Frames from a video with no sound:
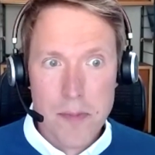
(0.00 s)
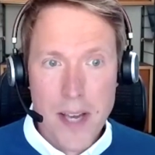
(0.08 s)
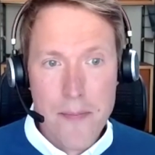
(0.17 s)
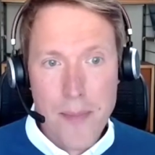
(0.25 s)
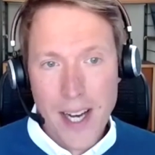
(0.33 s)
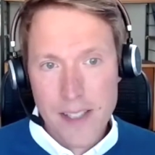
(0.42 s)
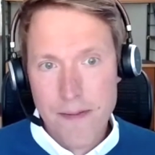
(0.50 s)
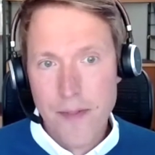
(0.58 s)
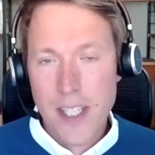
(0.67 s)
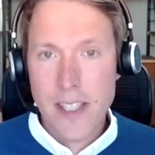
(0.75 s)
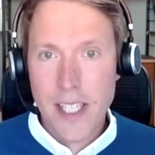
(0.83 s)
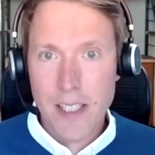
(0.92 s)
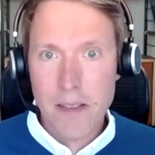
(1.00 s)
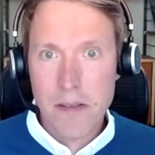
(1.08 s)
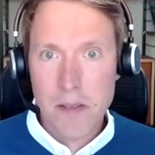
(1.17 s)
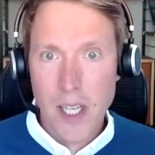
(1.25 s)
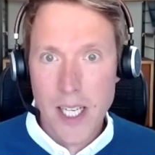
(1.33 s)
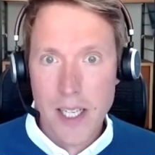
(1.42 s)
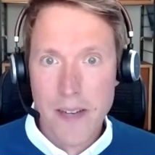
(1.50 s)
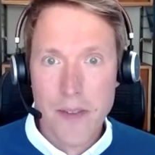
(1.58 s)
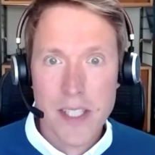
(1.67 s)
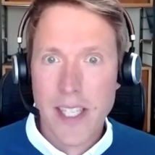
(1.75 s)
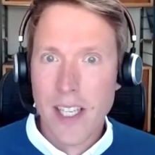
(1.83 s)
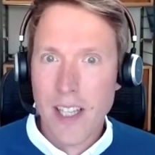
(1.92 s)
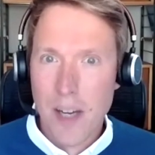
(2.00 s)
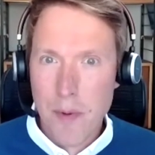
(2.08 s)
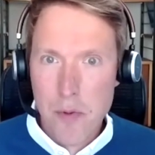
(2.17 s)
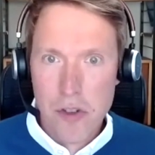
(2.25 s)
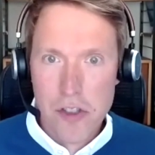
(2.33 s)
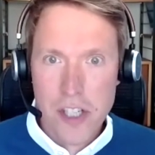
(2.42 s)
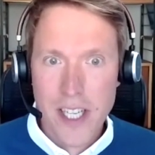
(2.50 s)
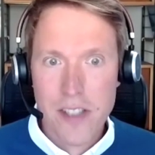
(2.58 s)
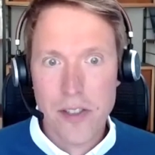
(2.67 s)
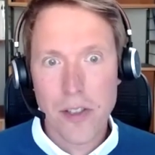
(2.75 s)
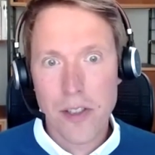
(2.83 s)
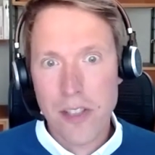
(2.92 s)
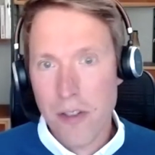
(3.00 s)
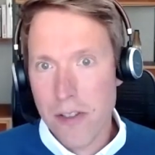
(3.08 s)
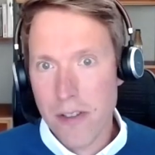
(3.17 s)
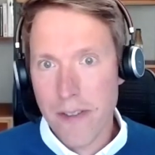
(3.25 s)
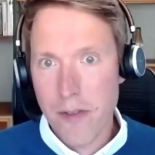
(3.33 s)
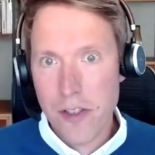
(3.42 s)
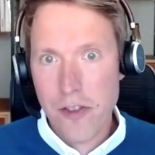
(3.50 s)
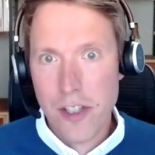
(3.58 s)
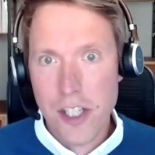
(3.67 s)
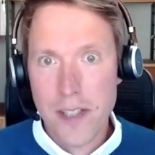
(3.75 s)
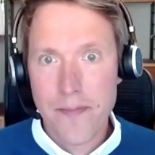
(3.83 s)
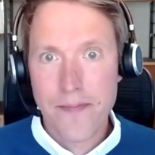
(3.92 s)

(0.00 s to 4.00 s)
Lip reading: impact investing, investing in climate projects or social infrastructure.